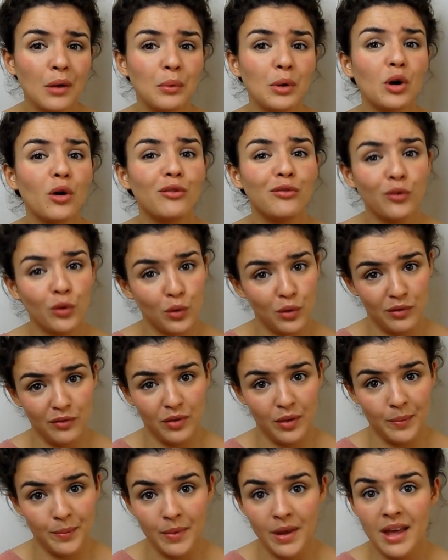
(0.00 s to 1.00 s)
and we got four
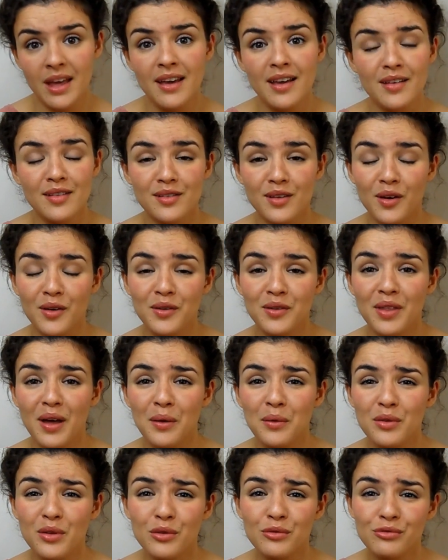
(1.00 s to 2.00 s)
of them. So
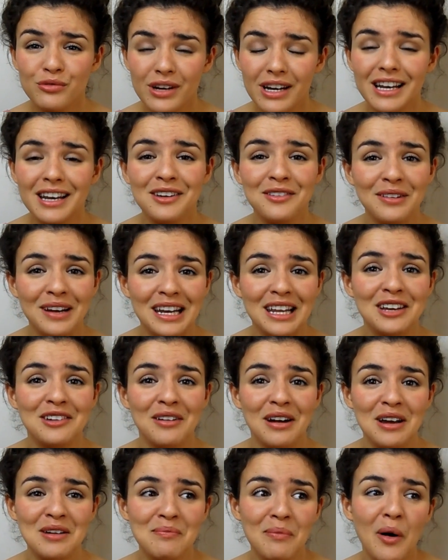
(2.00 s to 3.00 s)
that was a really, really
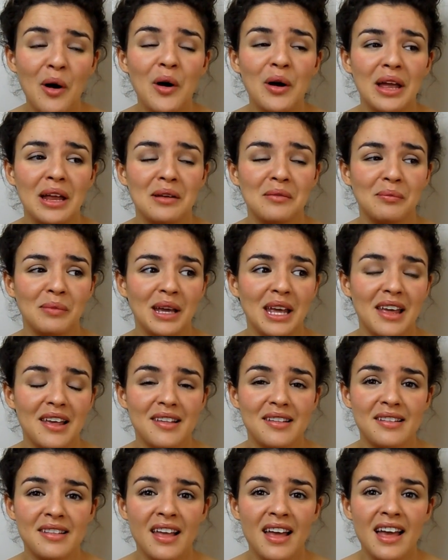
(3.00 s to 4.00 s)
great bargain
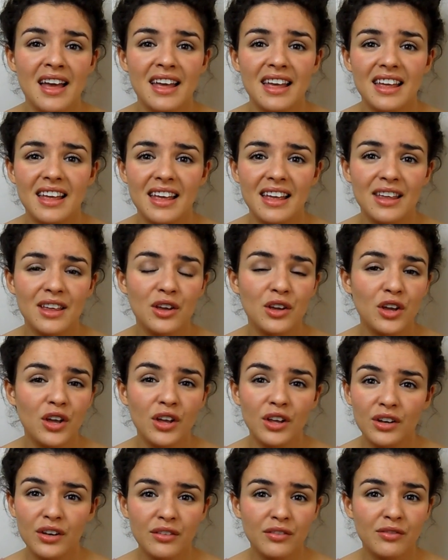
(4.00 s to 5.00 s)
because you
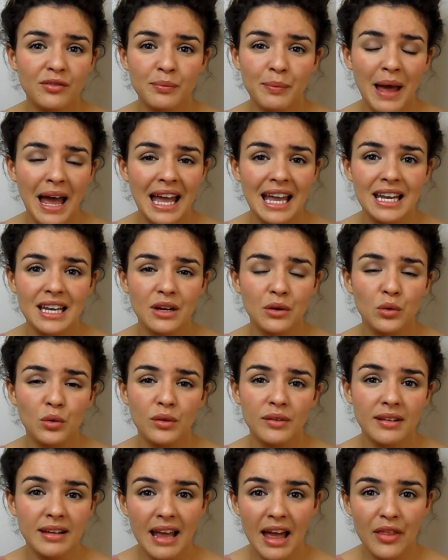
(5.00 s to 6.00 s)
could have paid it
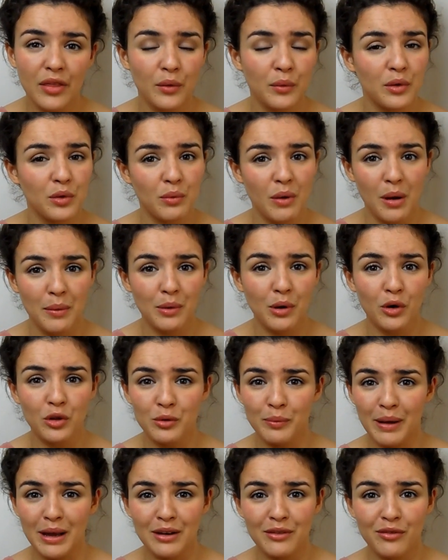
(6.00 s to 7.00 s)
all together with where we
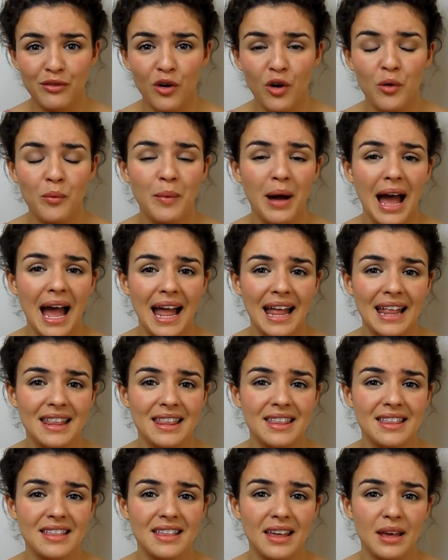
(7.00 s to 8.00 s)
got the bed from
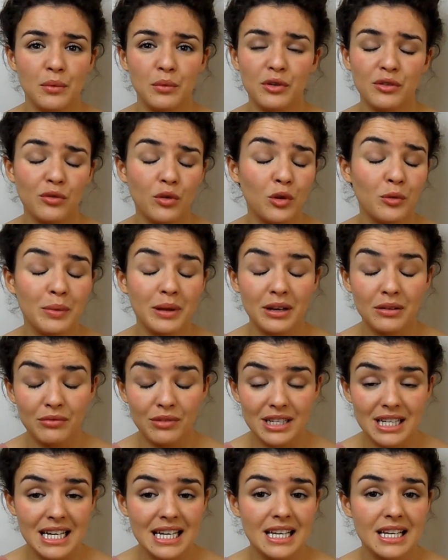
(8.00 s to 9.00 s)
and it would have all been
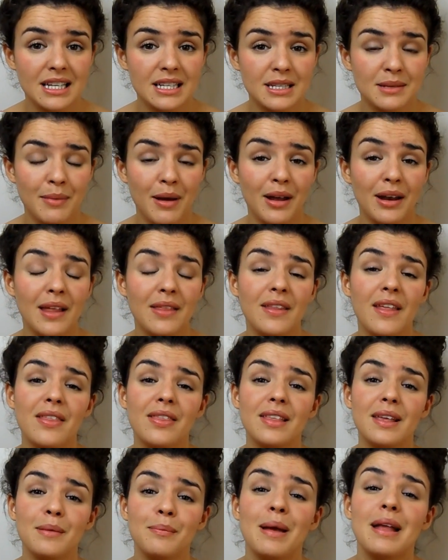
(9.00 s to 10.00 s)
a ridiculous amount and
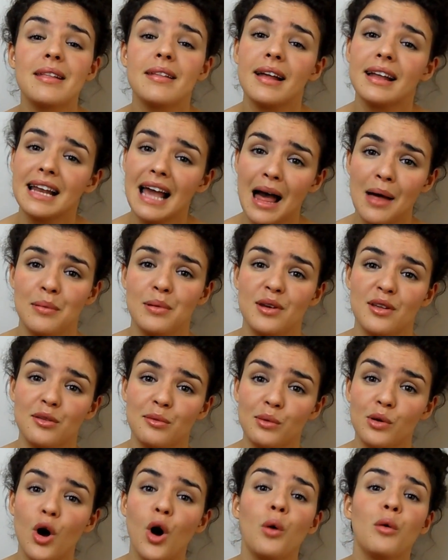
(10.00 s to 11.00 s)
then the bedside
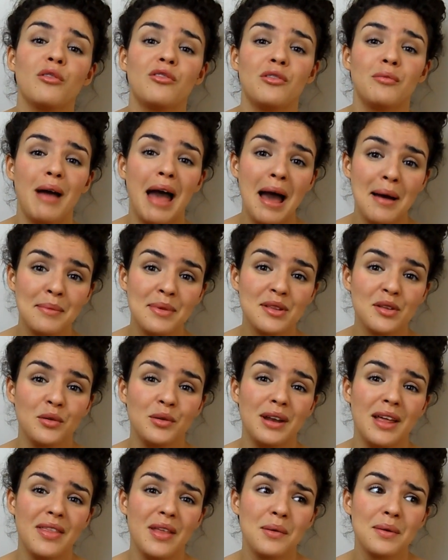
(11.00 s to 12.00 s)
cabinets we got were from
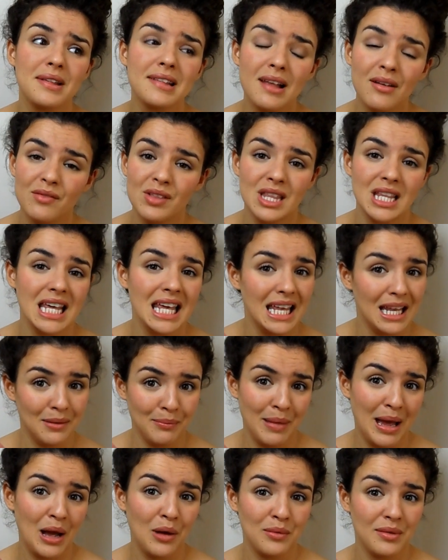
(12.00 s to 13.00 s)
Amazon and they were
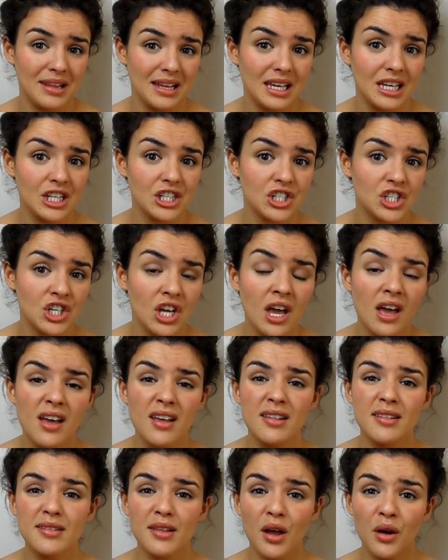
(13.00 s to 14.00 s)
17 pounds each
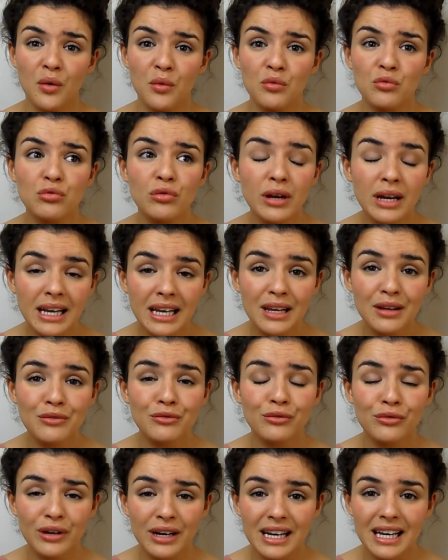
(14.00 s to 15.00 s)
so
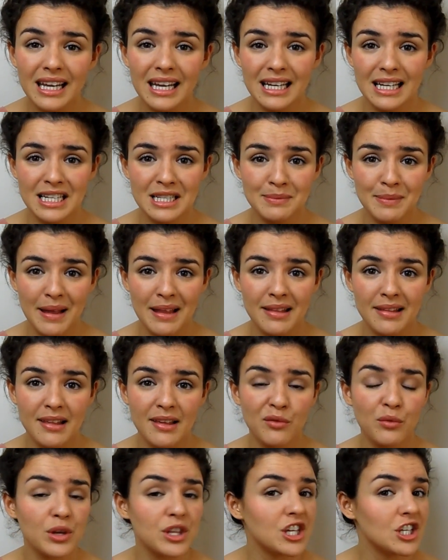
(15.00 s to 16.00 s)
really really
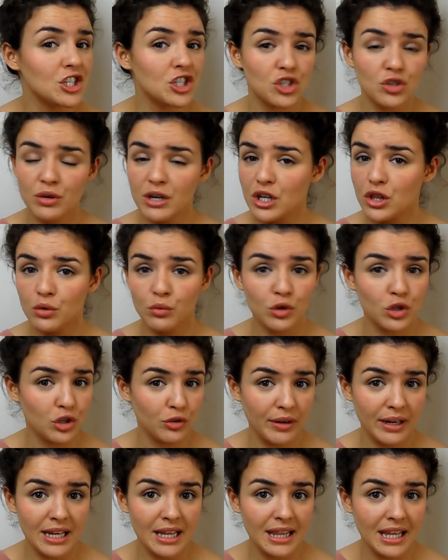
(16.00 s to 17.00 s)
inexpensive we didn't treat the
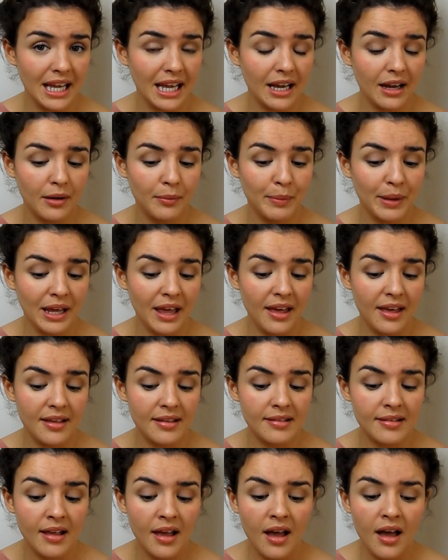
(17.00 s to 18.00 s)
wood or anything
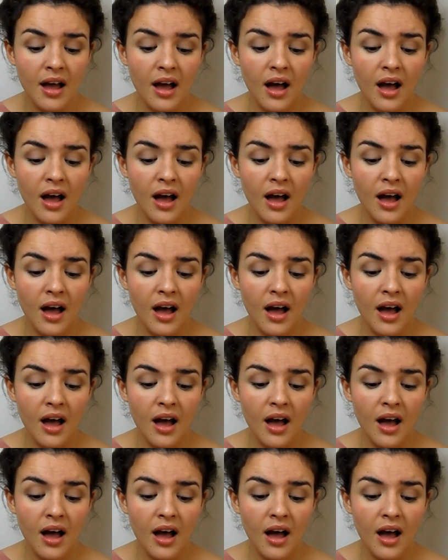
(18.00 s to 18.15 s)
because